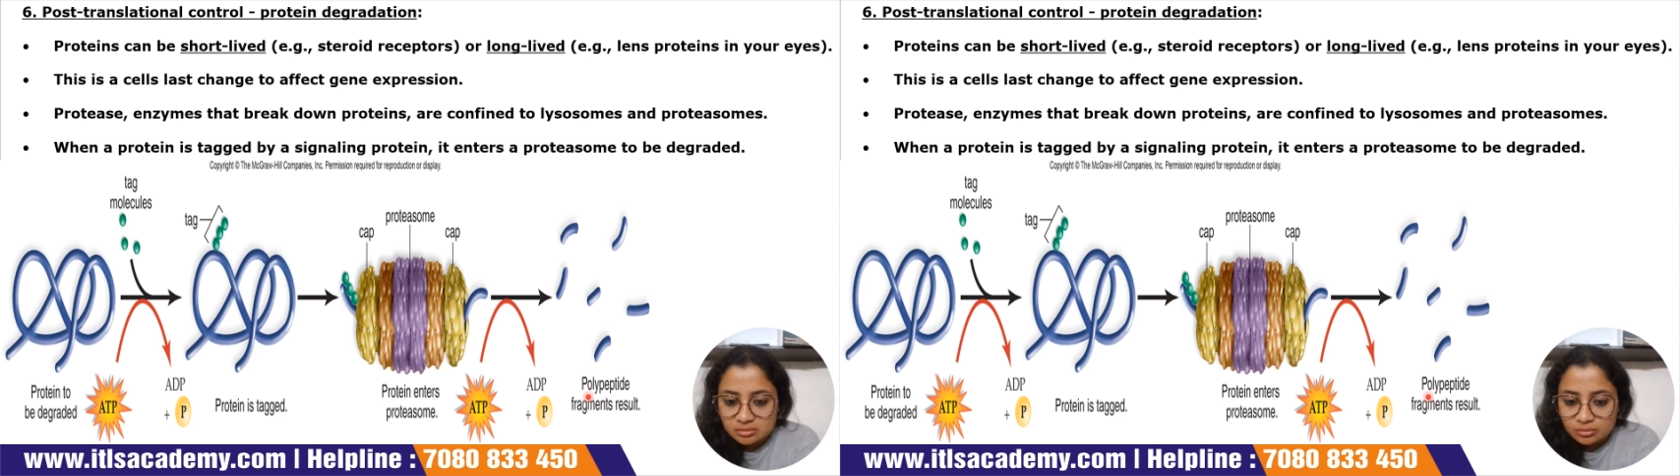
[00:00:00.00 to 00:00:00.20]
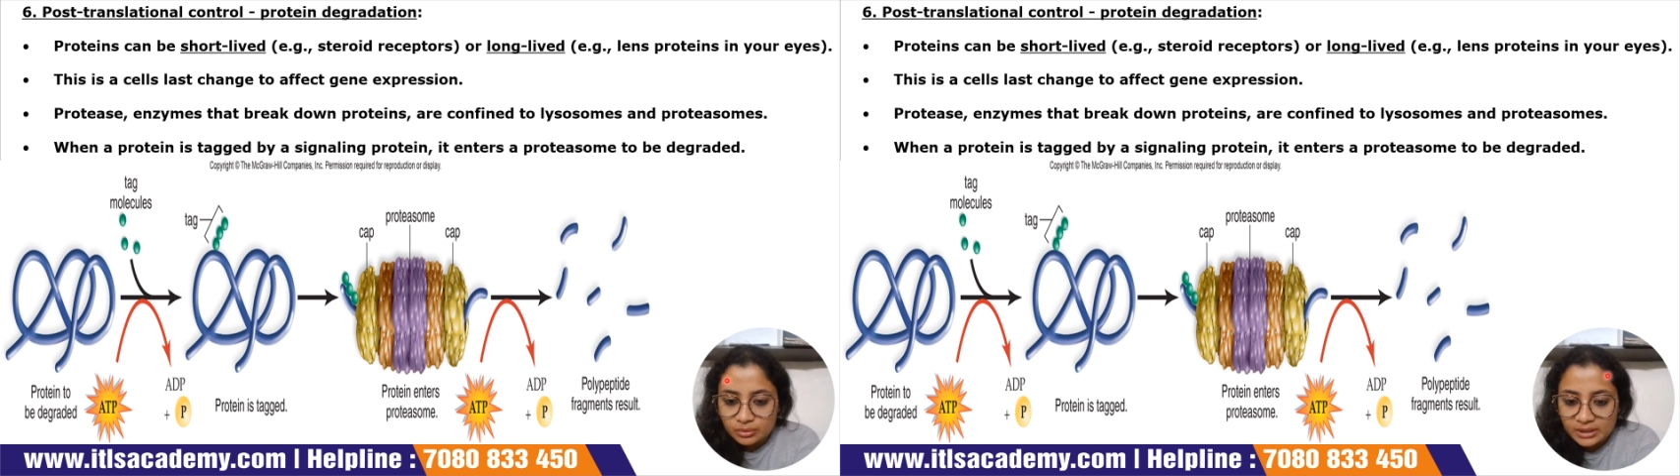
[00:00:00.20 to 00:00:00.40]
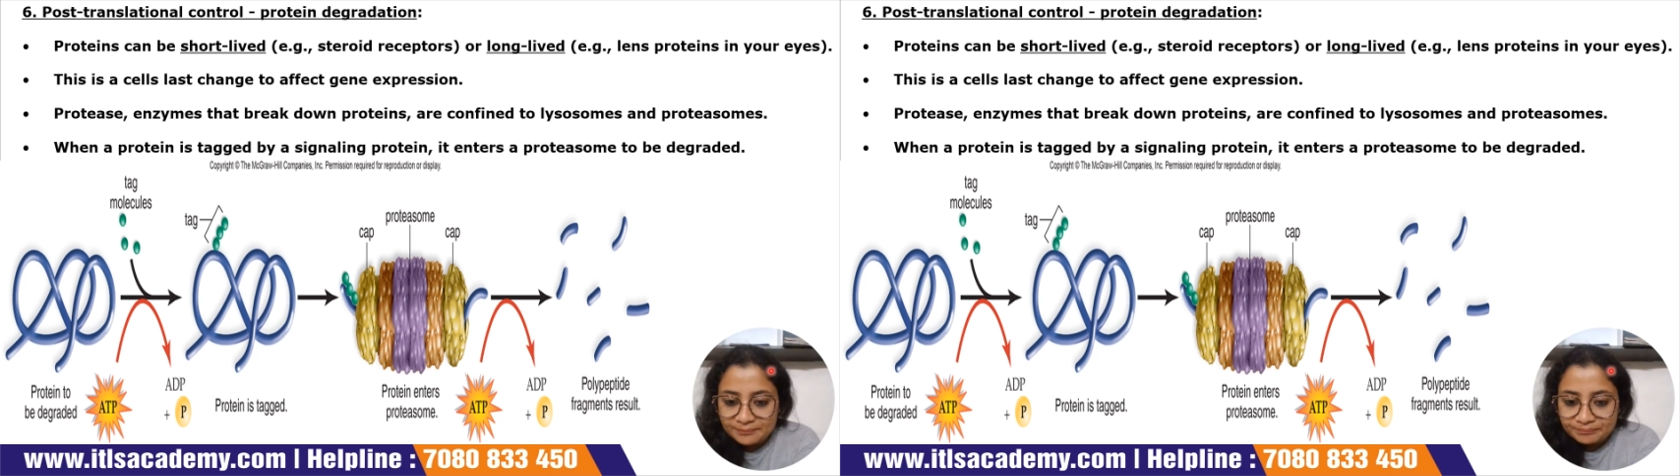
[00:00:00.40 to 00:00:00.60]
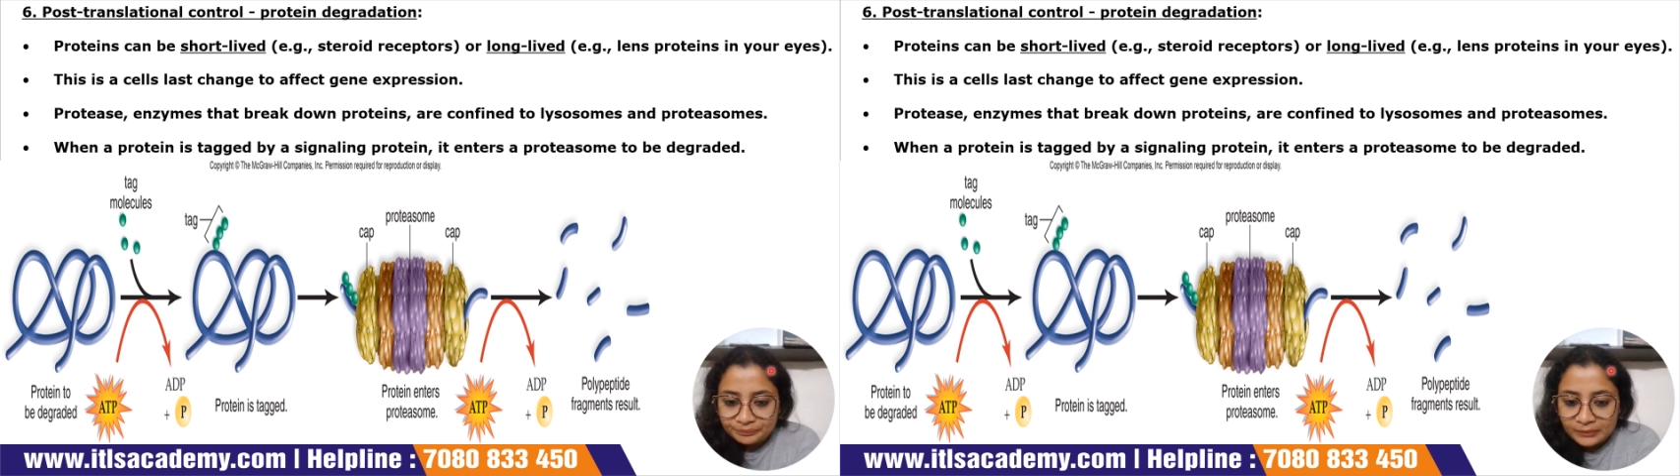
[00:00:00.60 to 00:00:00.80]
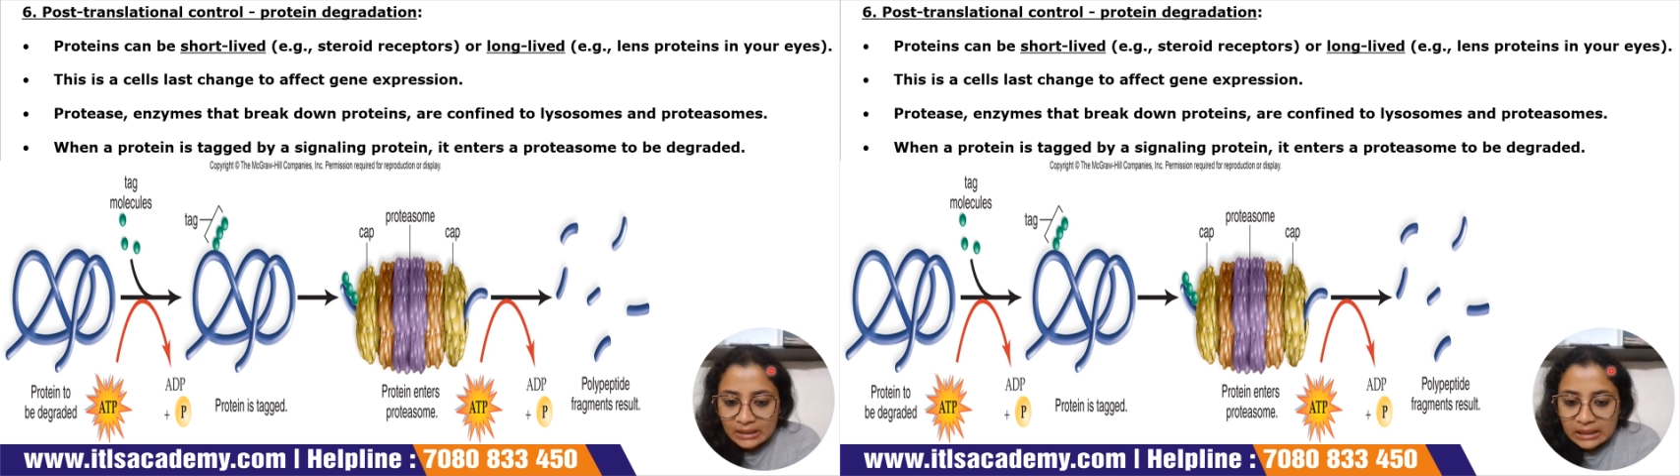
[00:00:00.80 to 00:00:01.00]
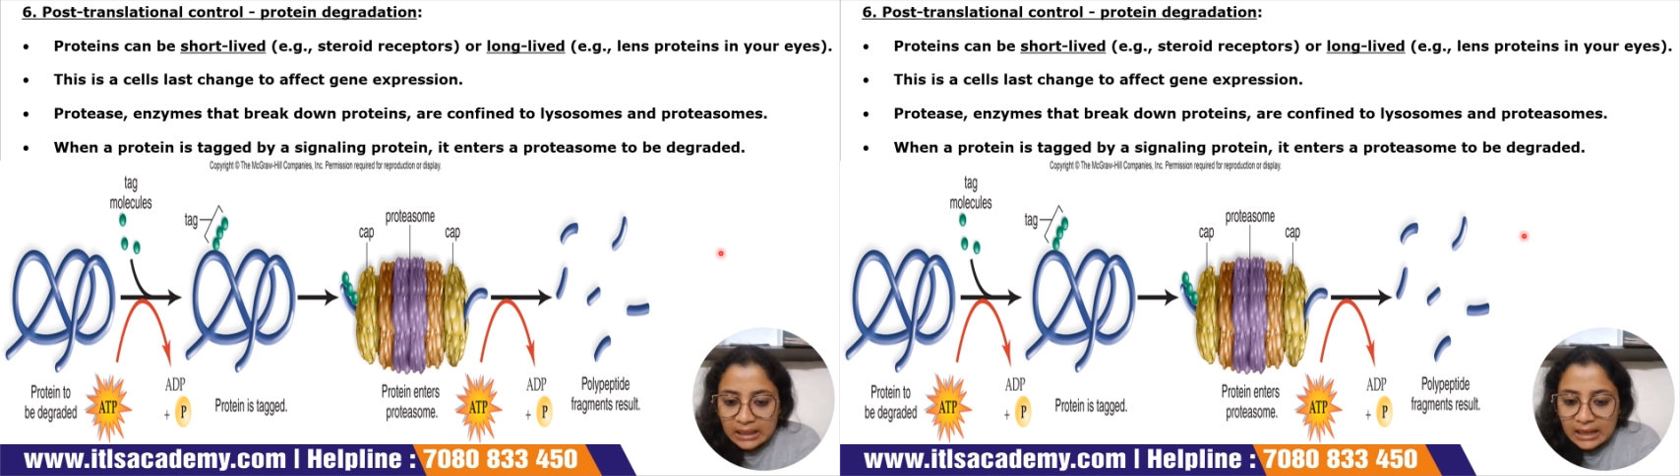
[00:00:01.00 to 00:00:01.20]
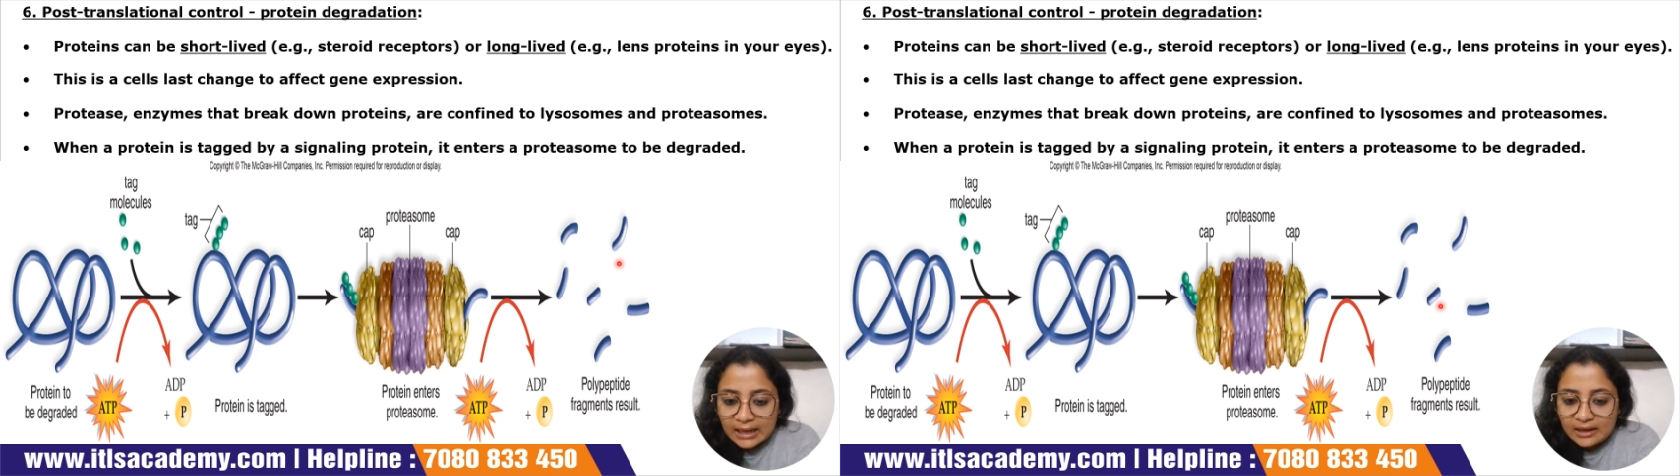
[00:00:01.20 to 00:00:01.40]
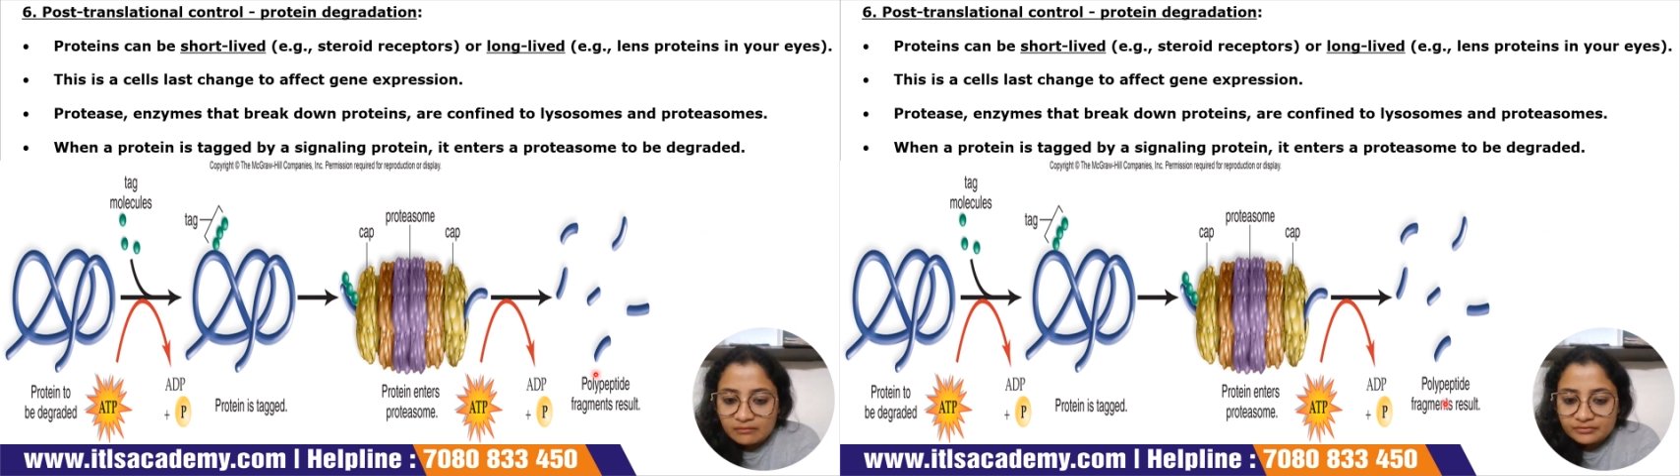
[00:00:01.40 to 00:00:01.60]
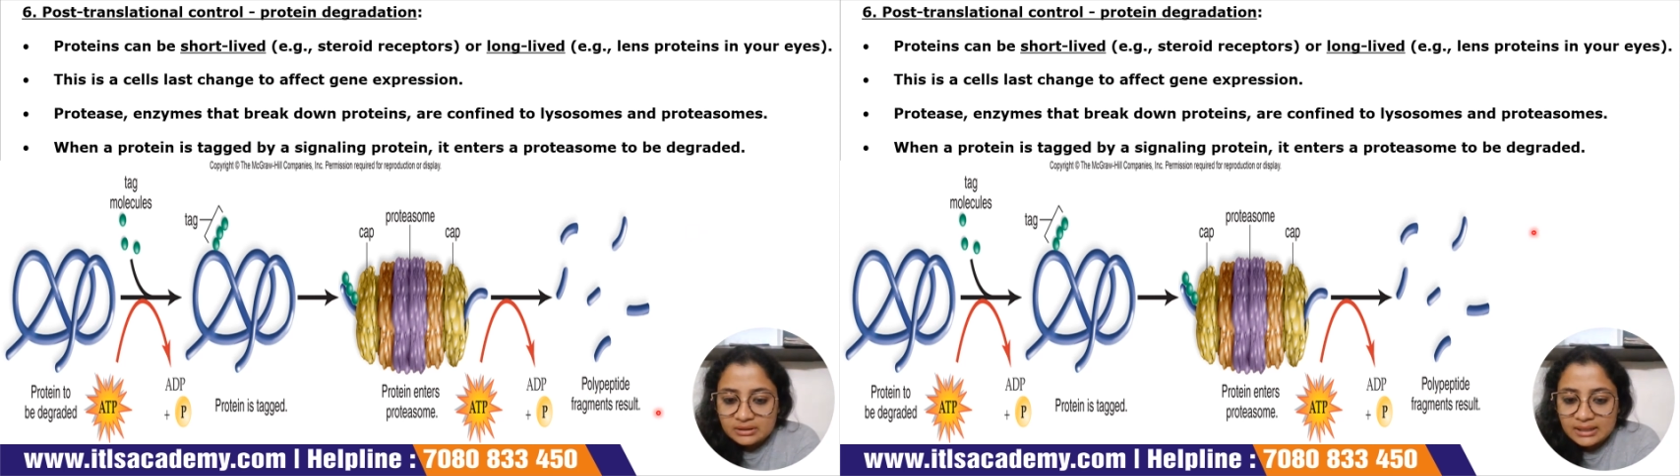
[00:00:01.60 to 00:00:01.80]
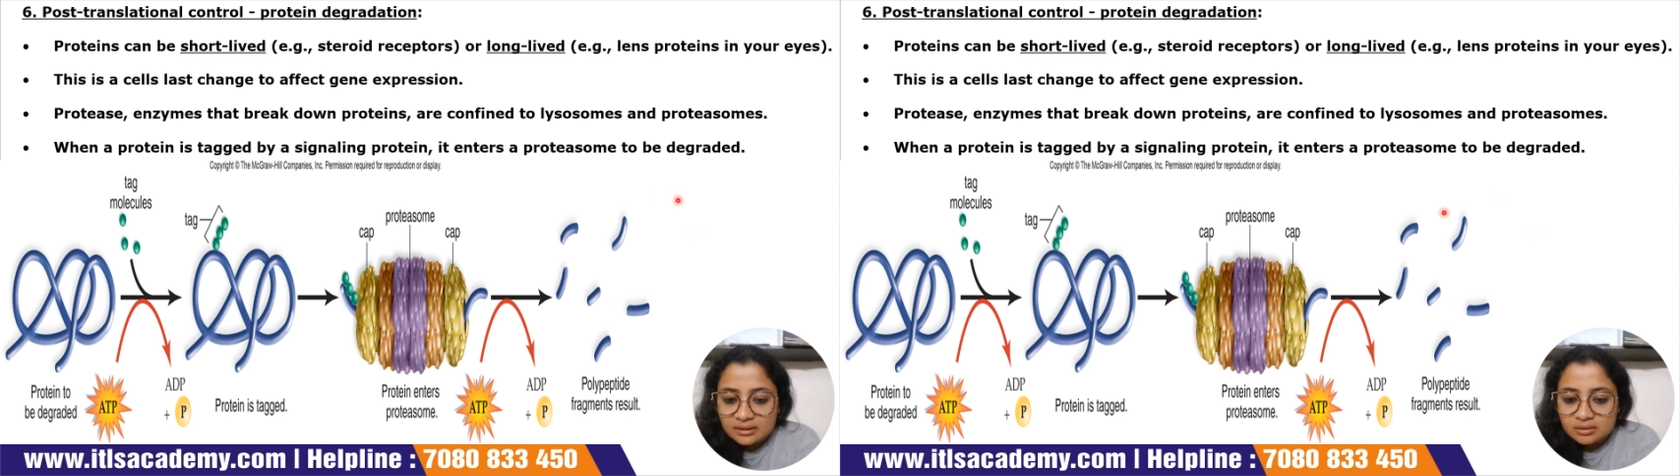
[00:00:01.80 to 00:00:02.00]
Okay, and after that